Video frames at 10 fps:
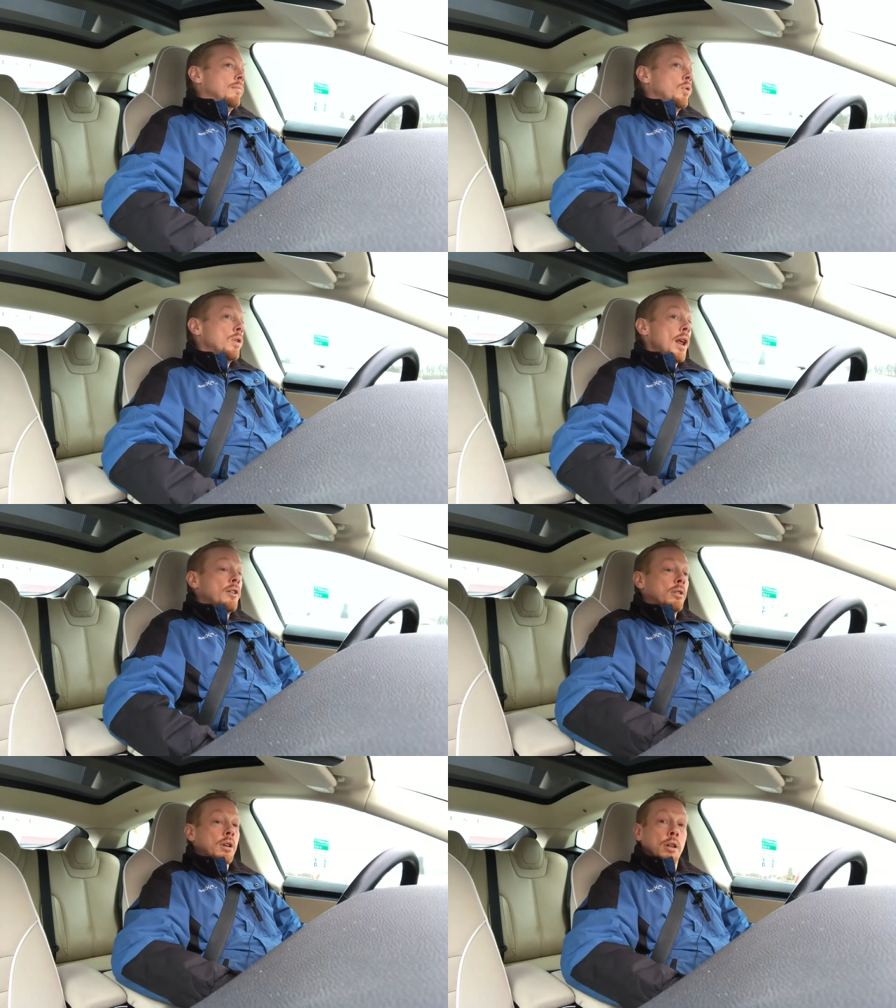you can
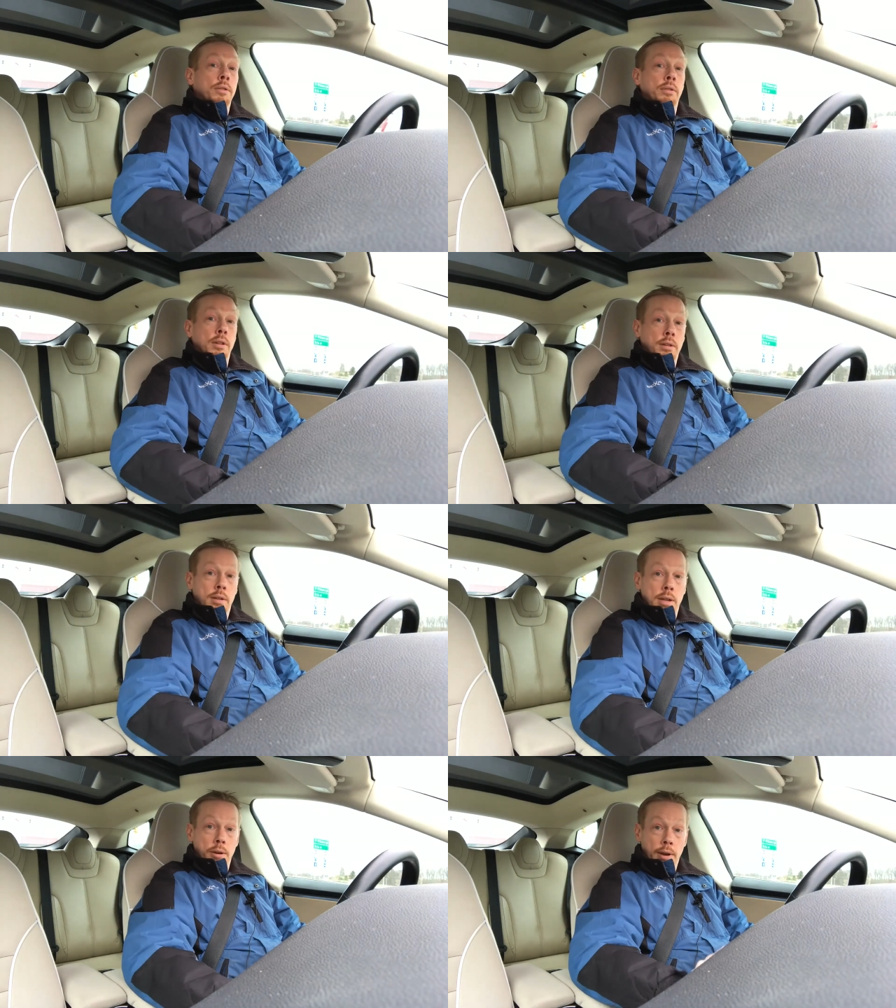actually close
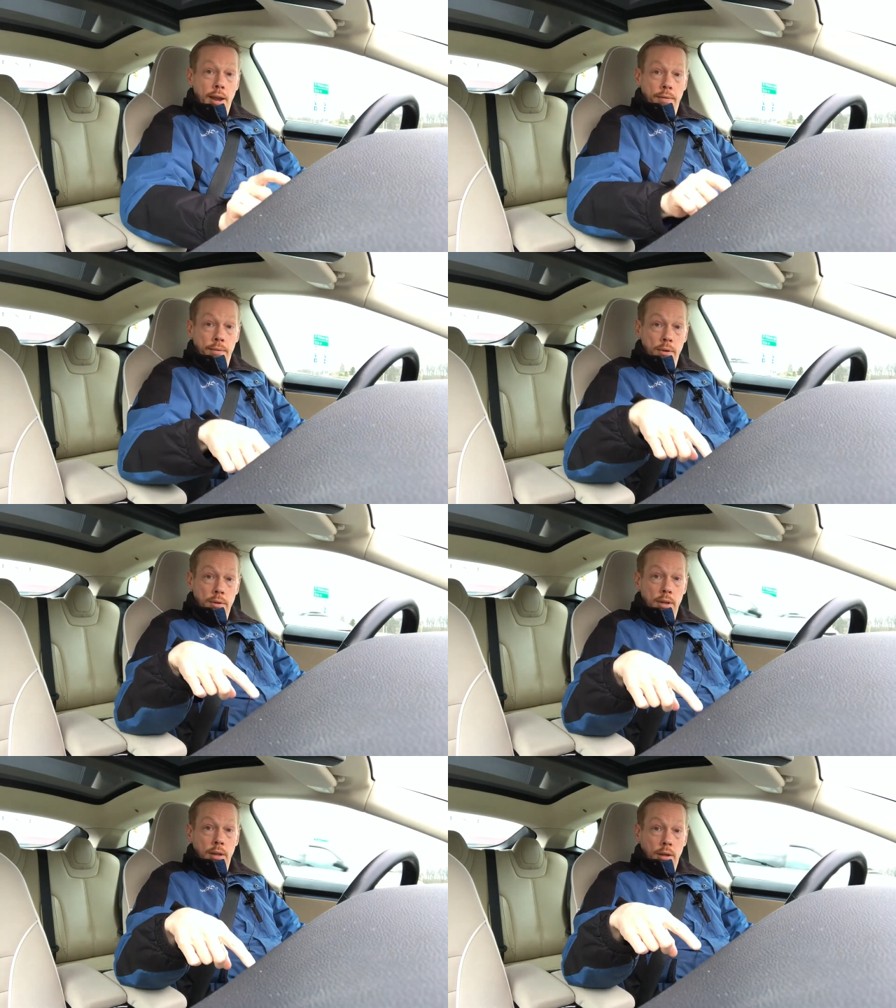the tailgate
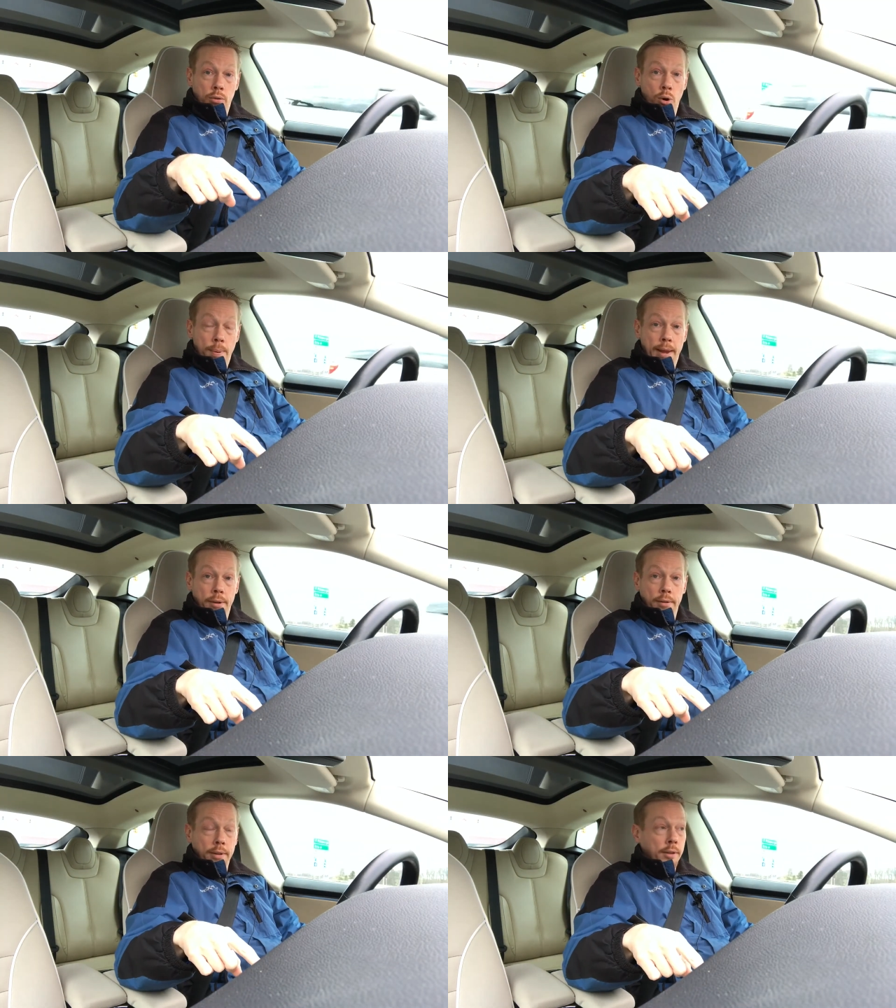using the control
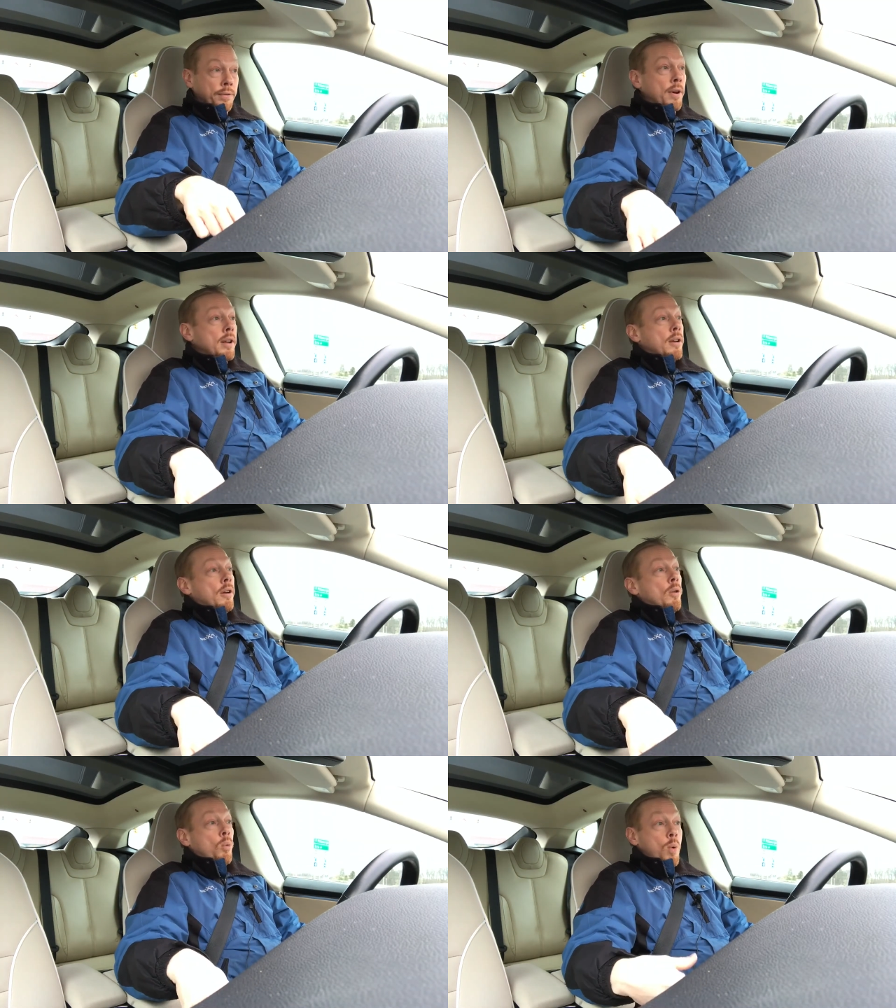panel in the front
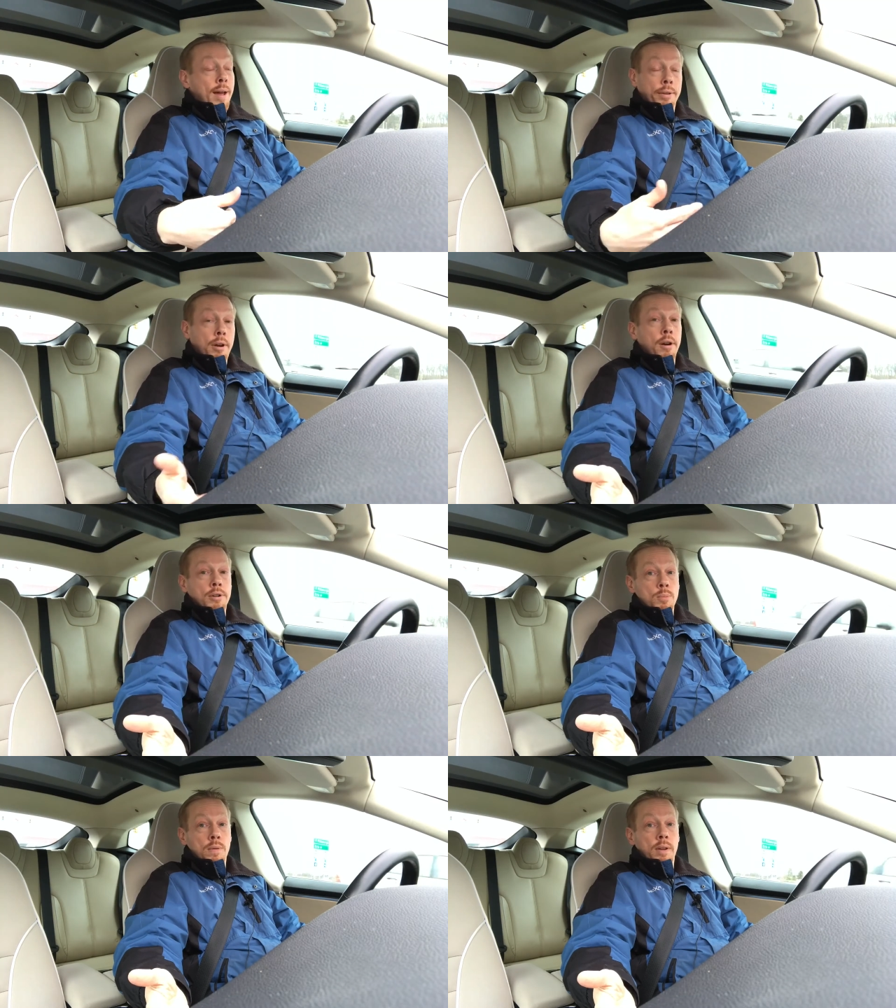here while the car
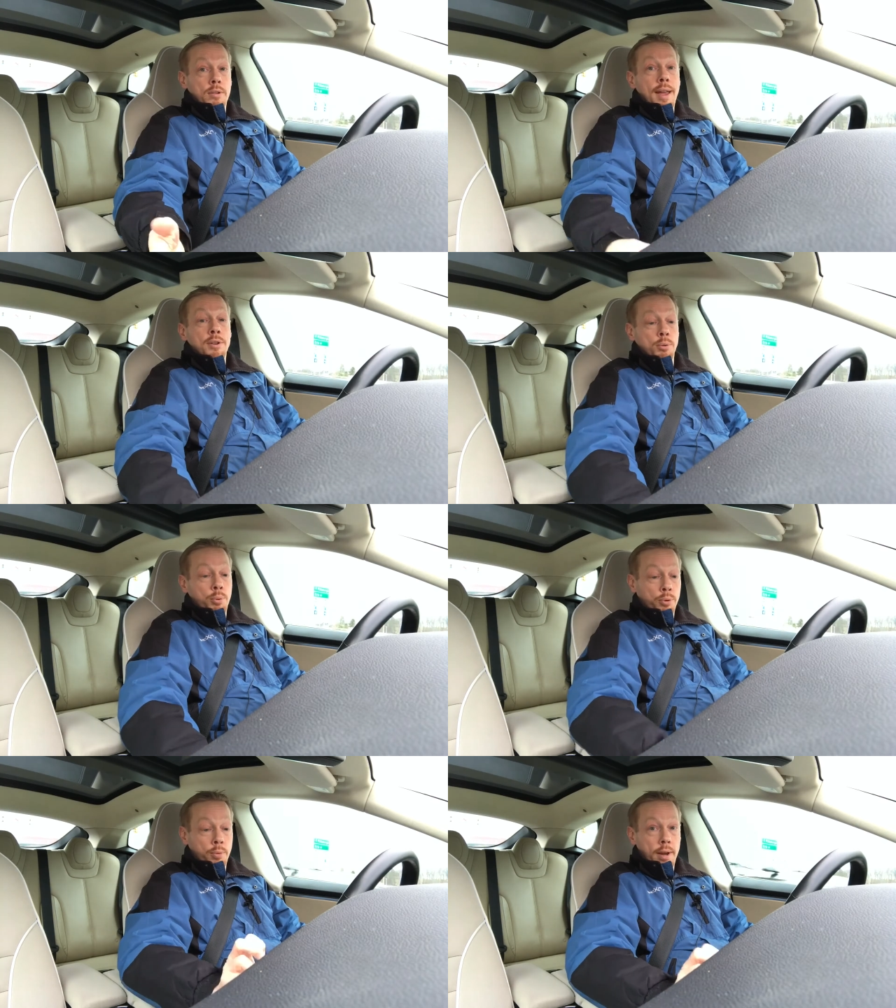is moving. So as you're
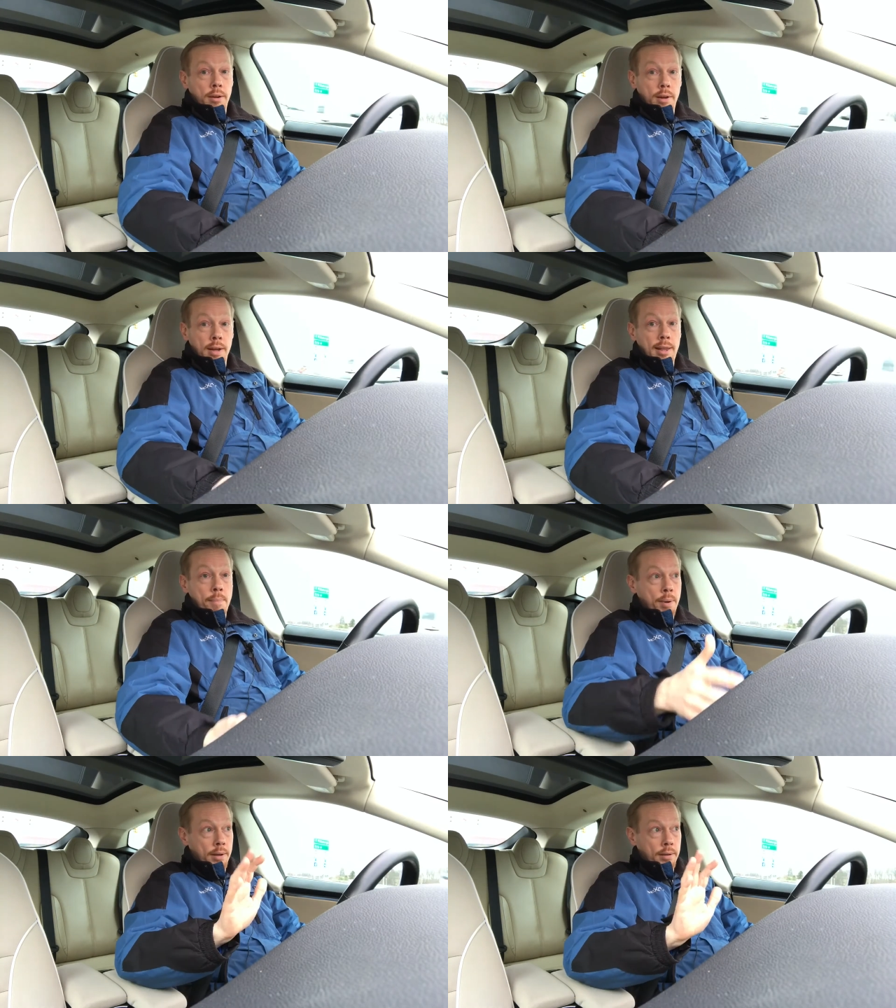pulling away, you can hit
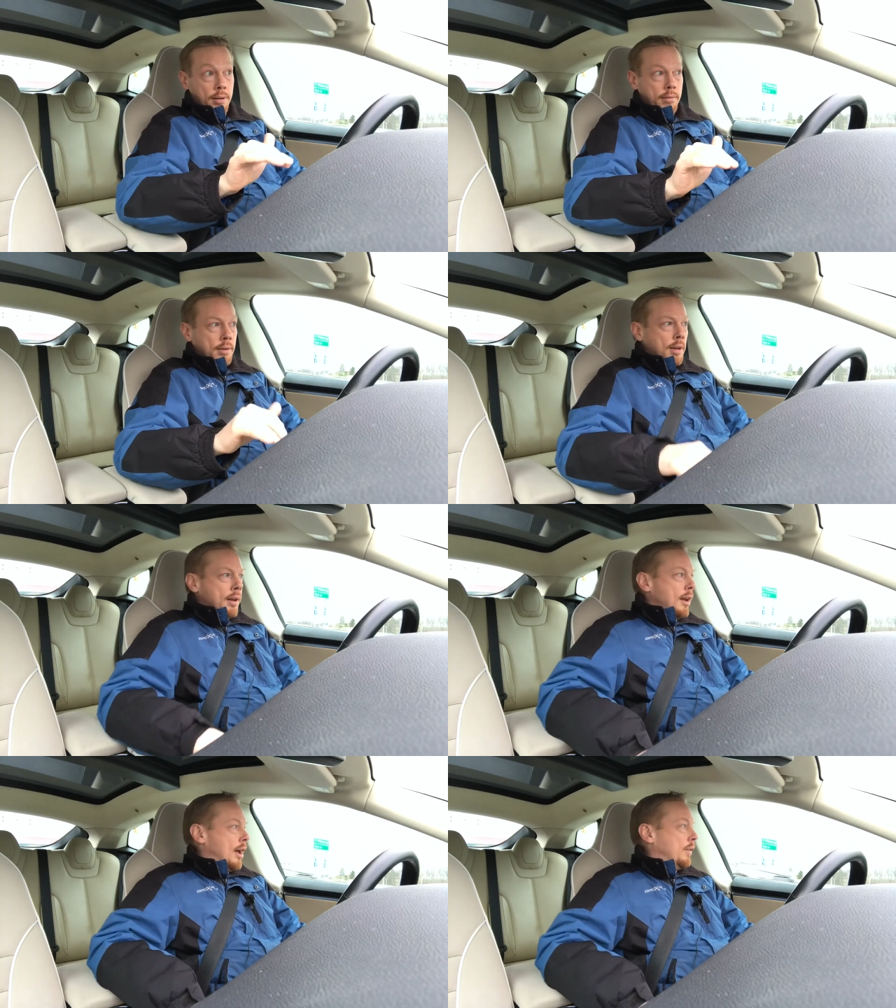that button and
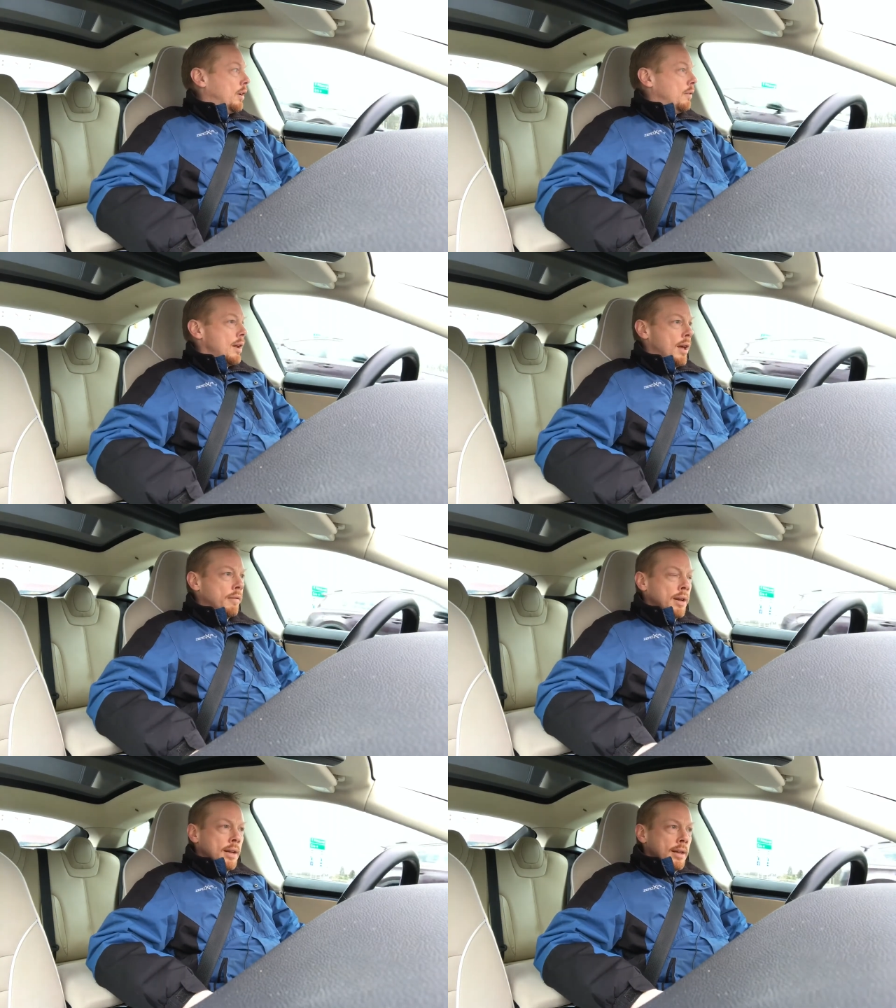have it go down.